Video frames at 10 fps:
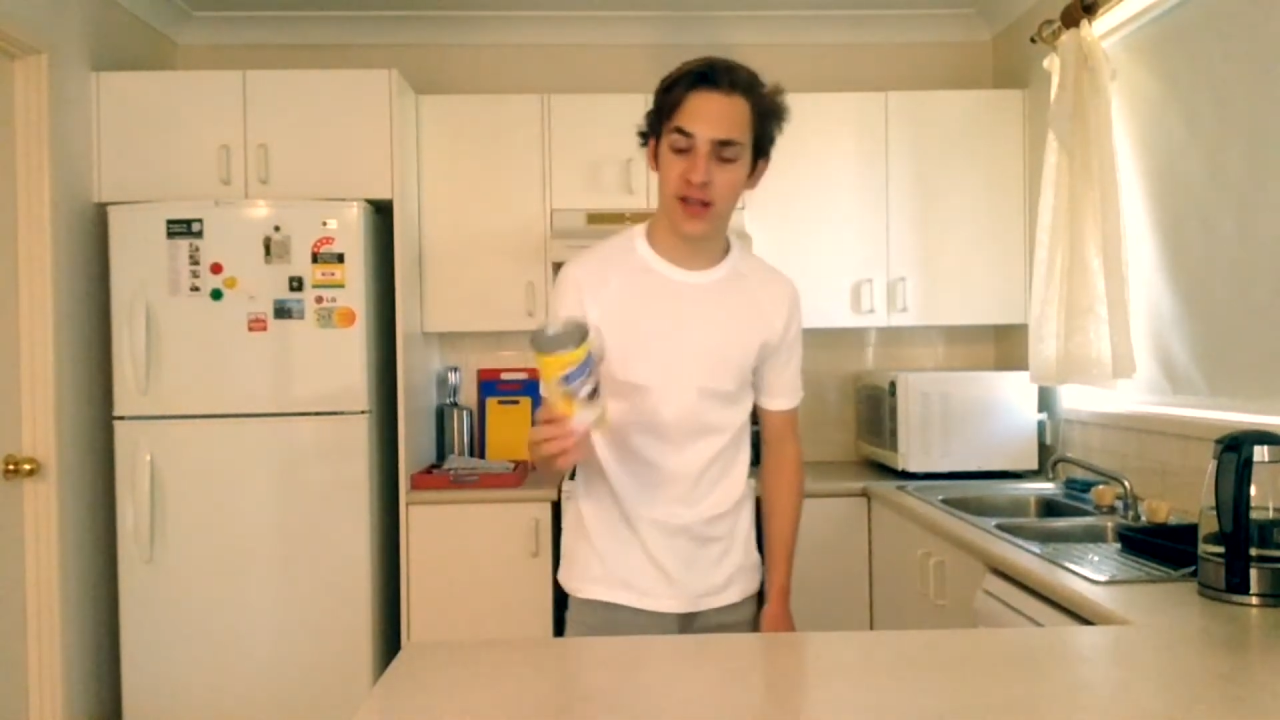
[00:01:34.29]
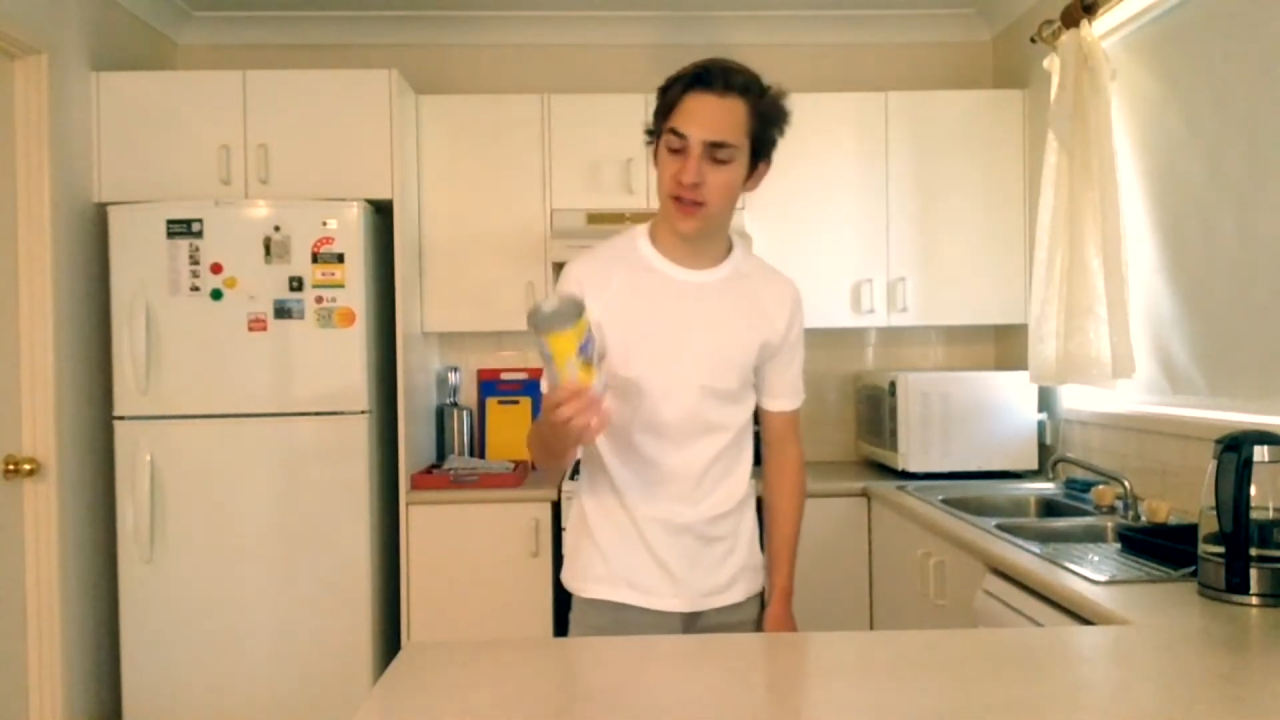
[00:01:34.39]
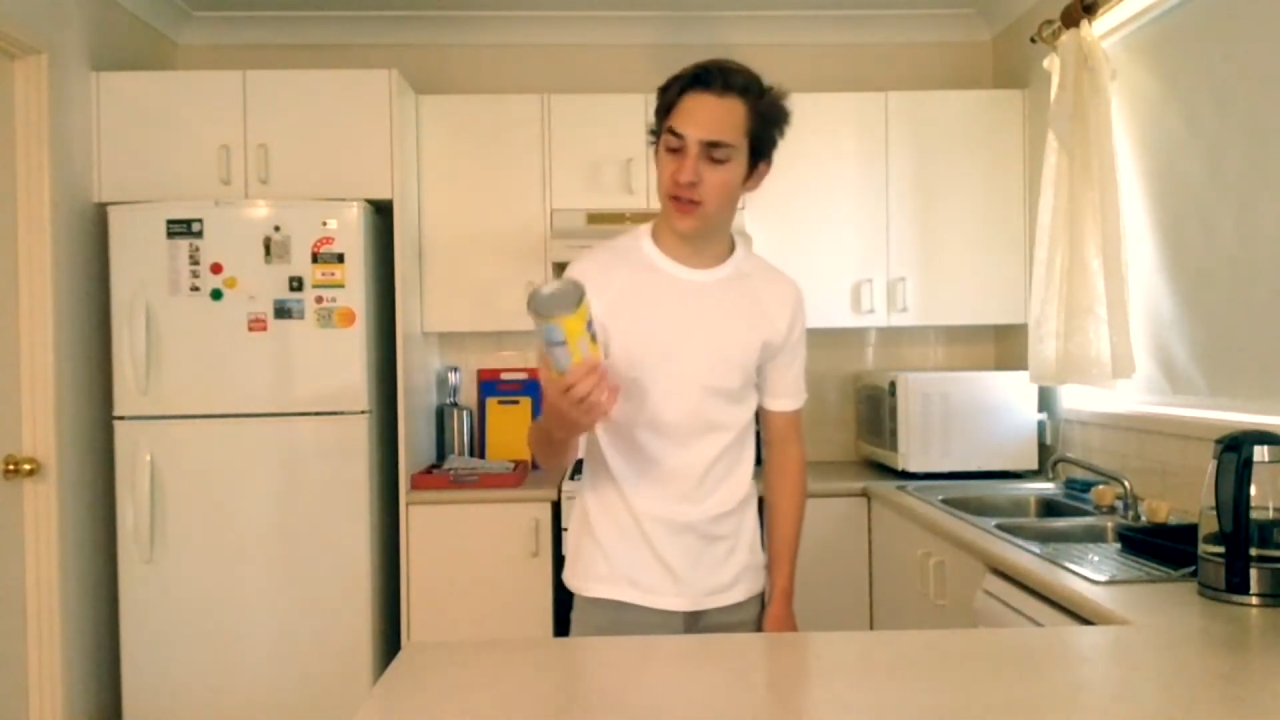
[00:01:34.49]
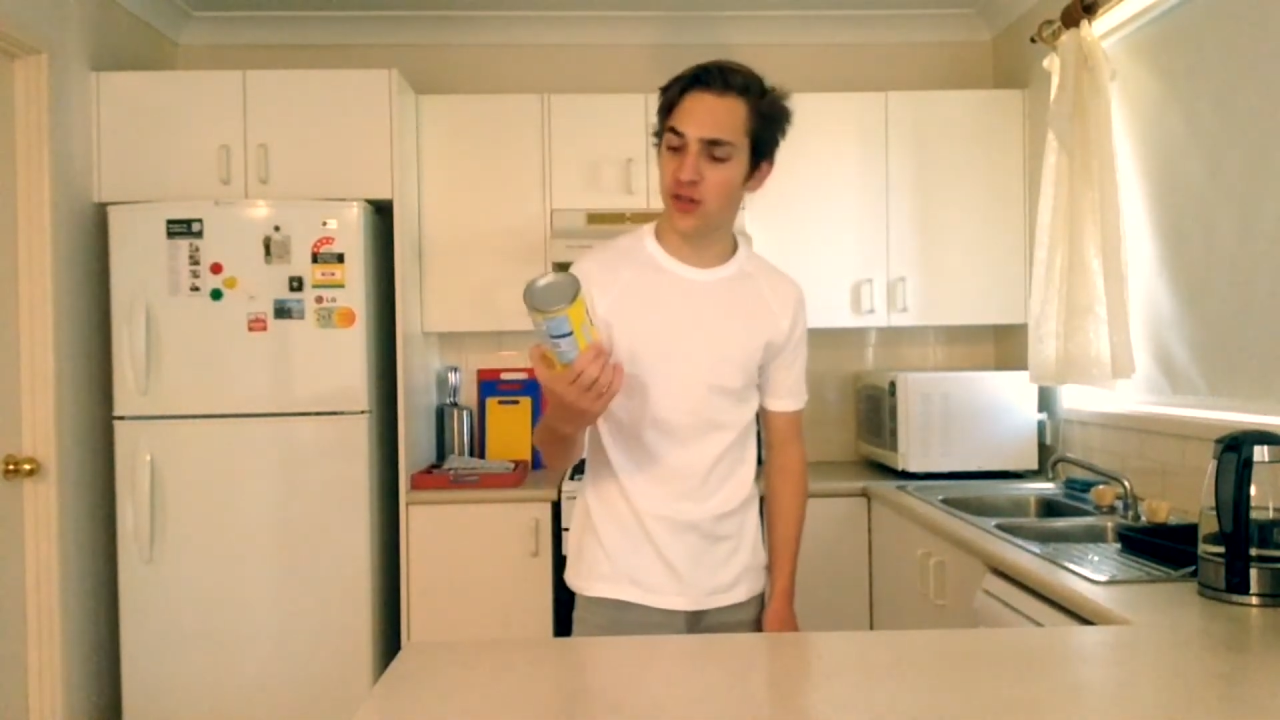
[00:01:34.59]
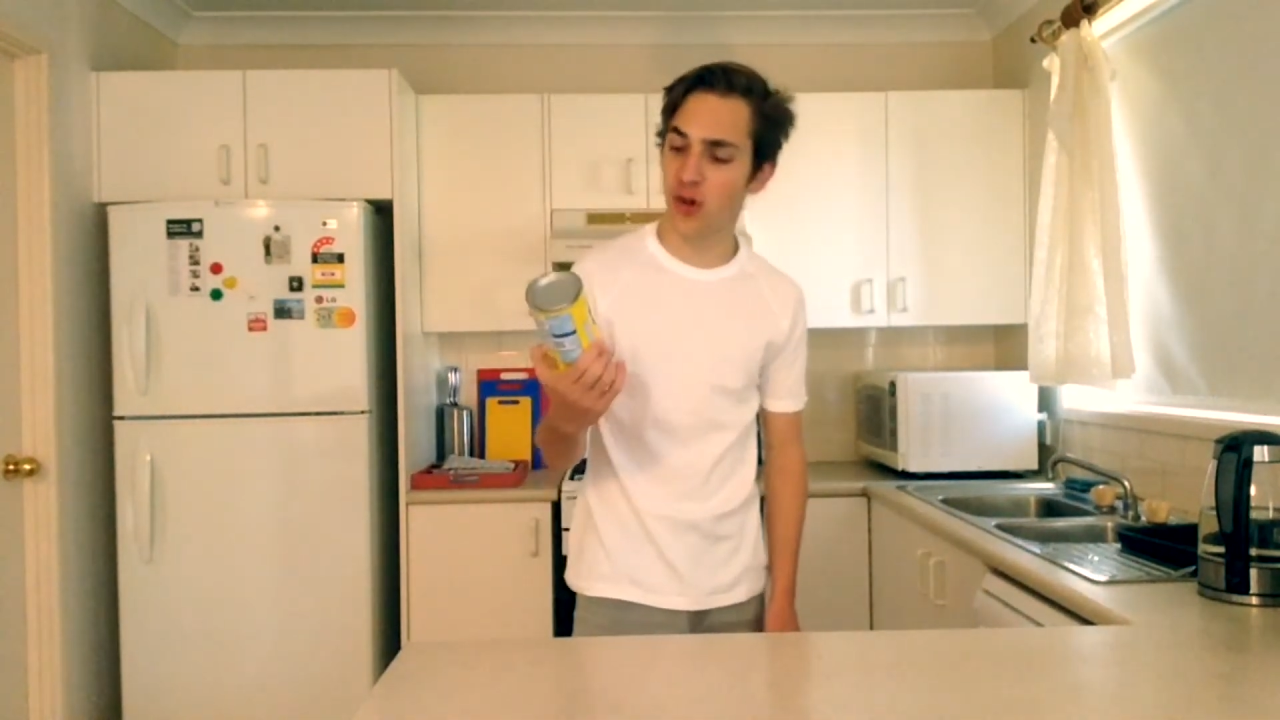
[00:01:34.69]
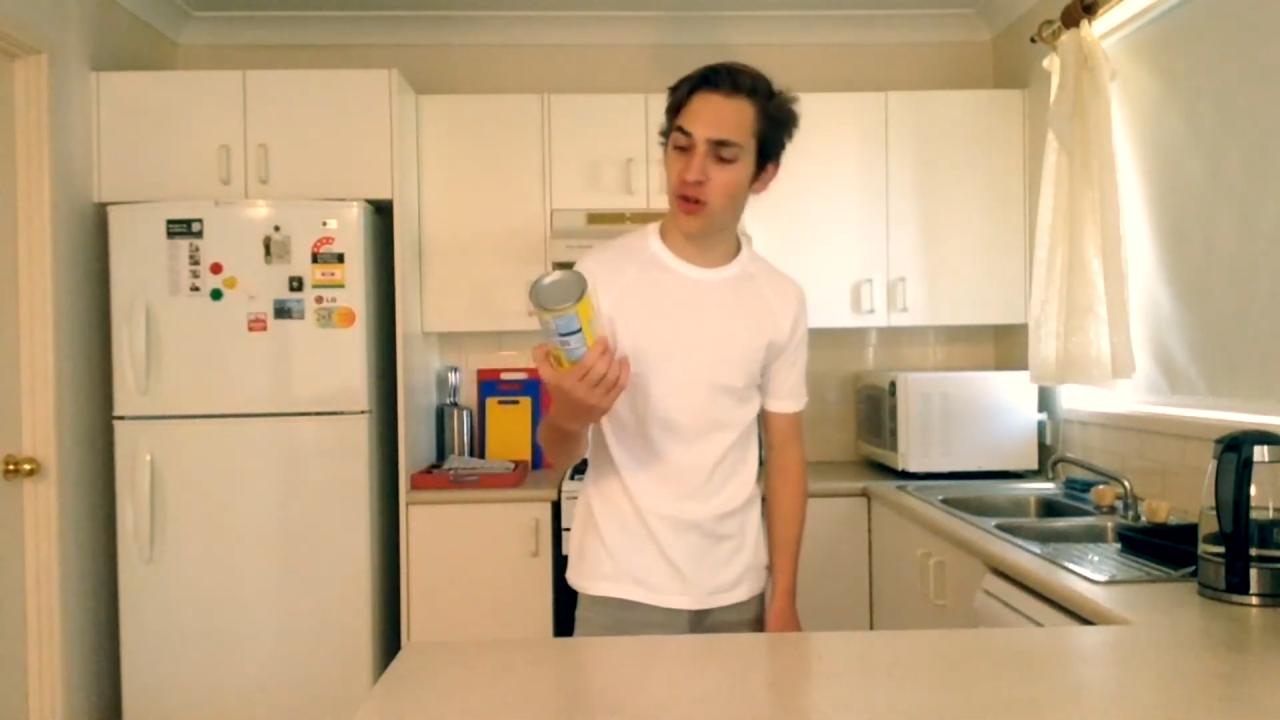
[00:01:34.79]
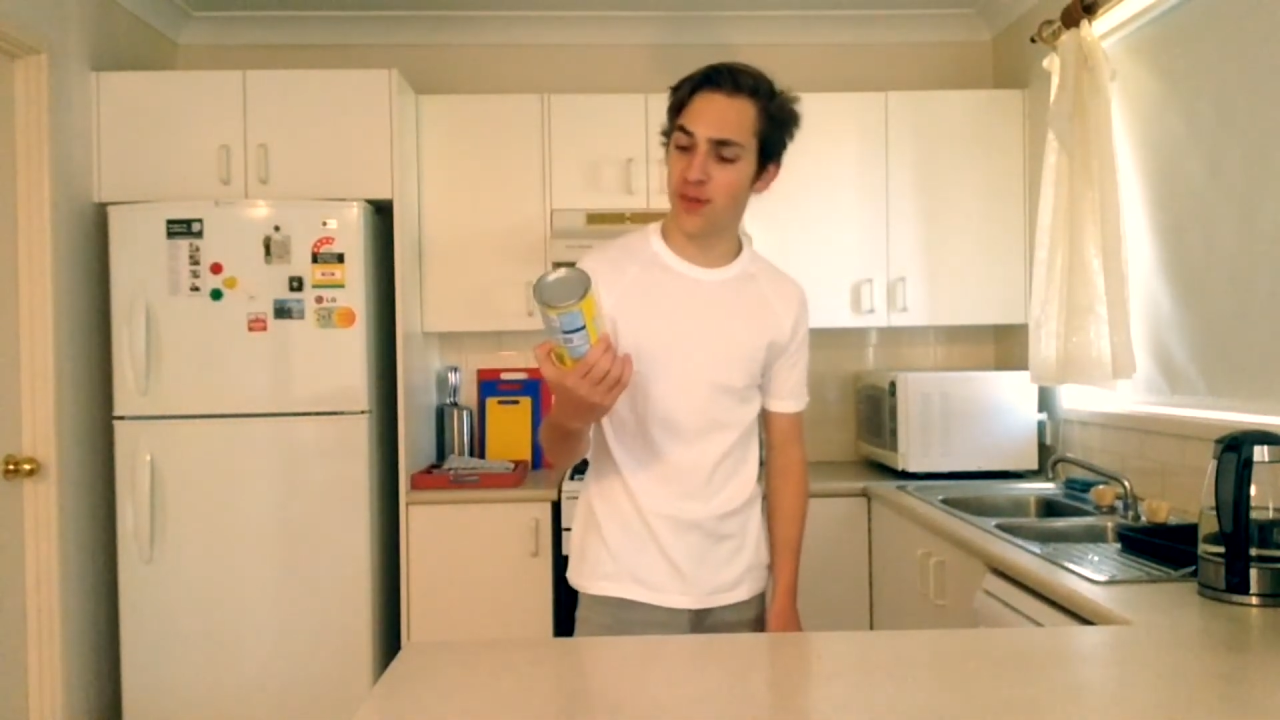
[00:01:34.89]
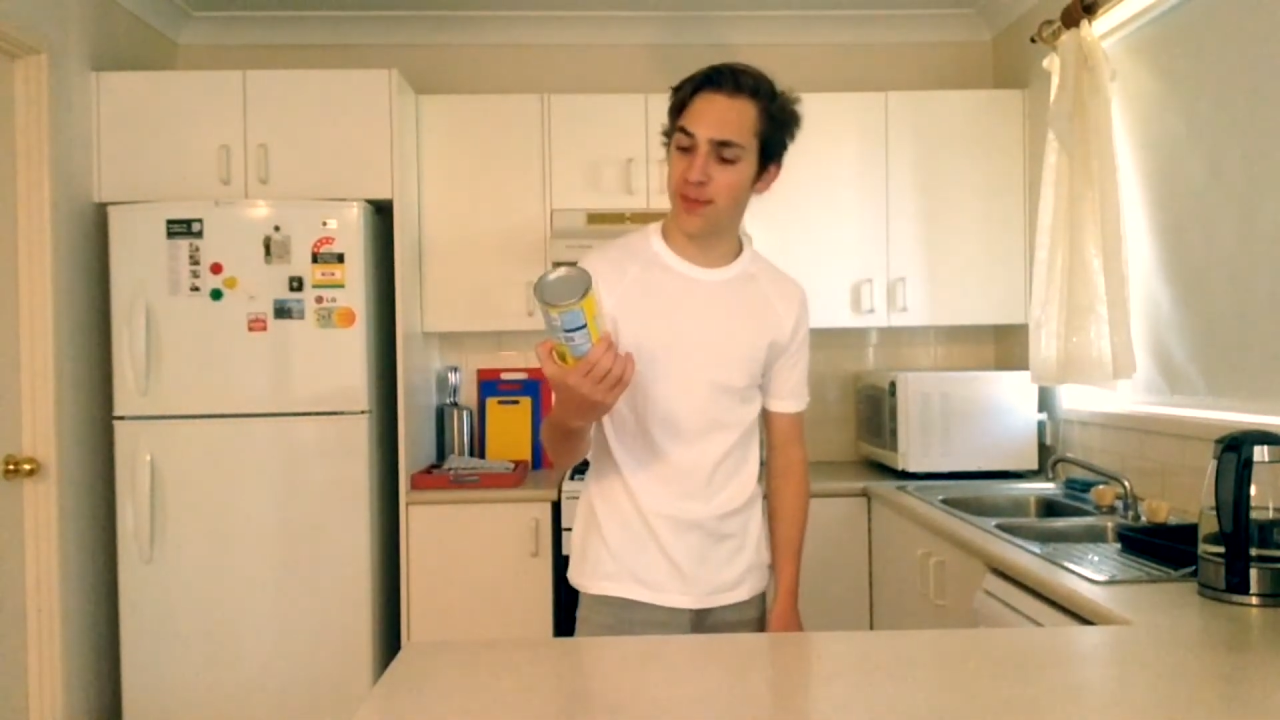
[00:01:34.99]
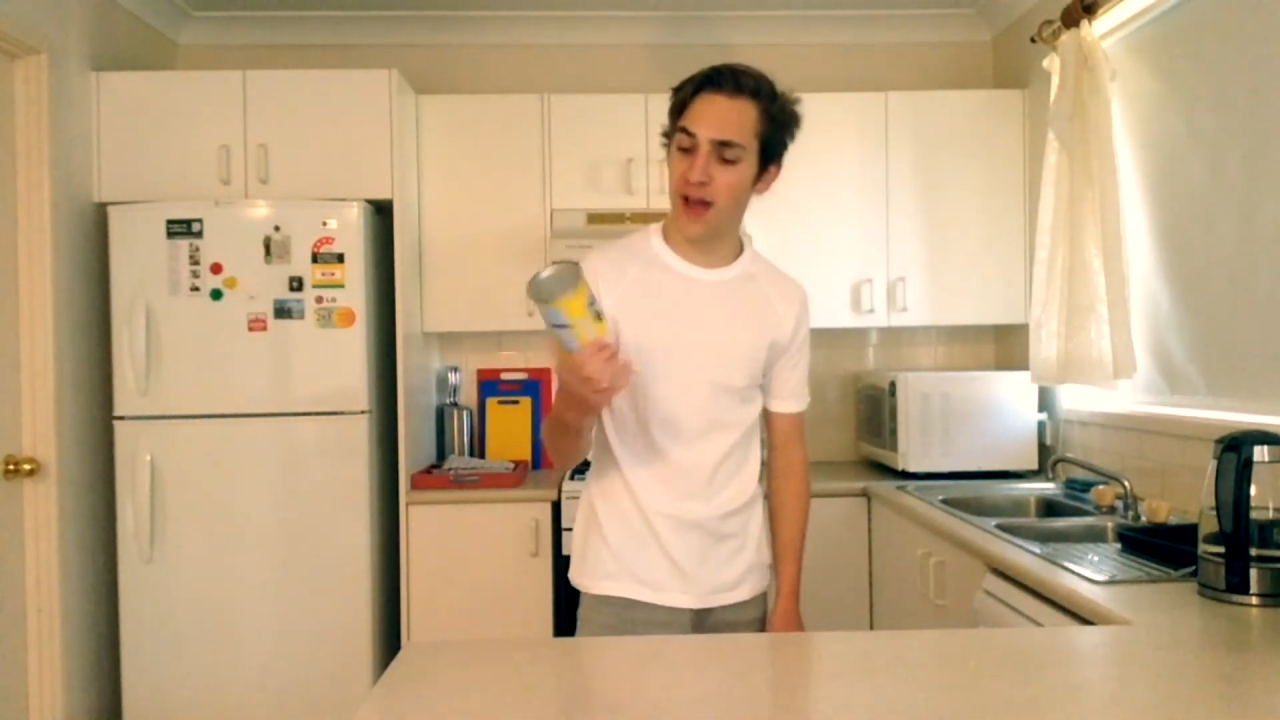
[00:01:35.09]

it is chocolate